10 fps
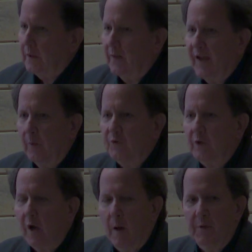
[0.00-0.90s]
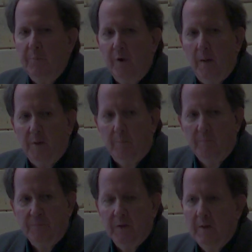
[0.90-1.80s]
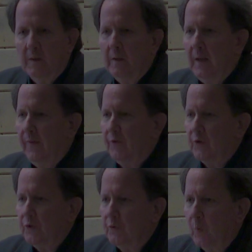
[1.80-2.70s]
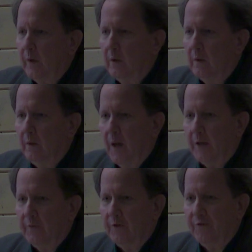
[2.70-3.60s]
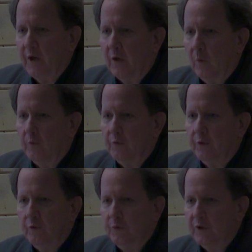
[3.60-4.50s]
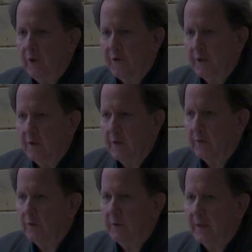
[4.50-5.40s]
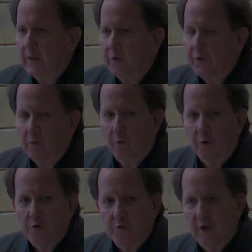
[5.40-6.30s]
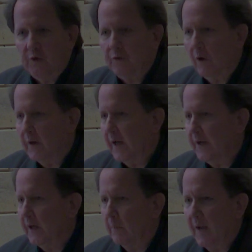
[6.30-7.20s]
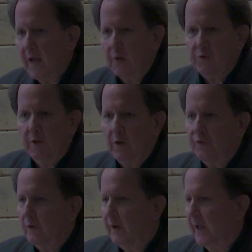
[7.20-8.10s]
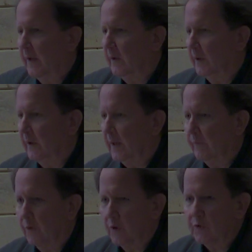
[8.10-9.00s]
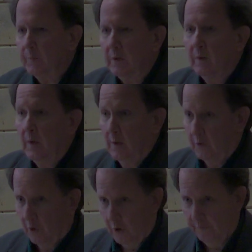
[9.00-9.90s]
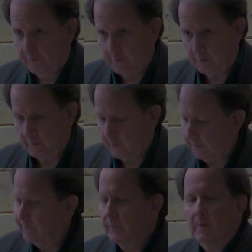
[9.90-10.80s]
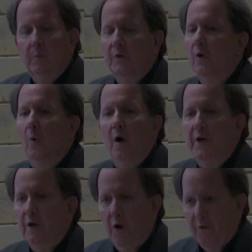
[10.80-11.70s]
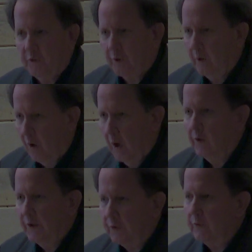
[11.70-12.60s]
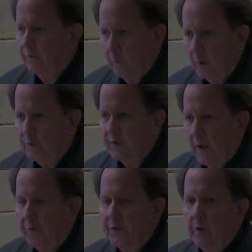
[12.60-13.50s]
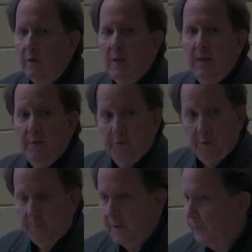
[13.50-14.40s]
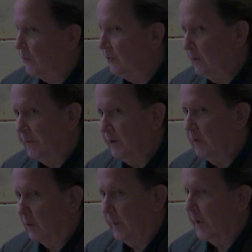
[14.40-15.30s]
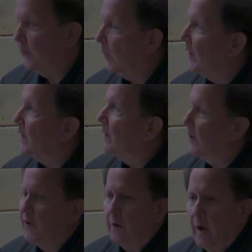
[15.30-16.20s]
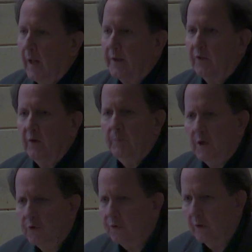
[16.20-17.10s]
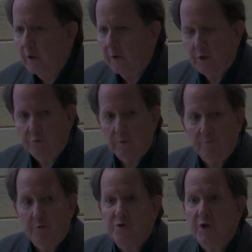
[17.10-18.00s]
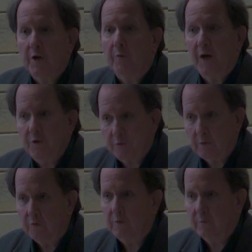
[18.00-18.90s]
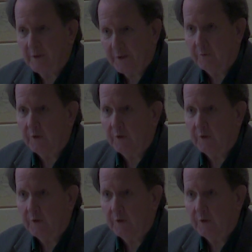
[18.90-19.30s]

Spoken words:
and that was a common problem. And this is where a lot of the fake quotes that you see on the internet today get their origin. They start out in a magazine, they start out in an advertisement. Golf is, well, we can go on and on. There's a long list of quotes out there that people still think are by Twain, and they're not. And they've been in circulation for generations, literally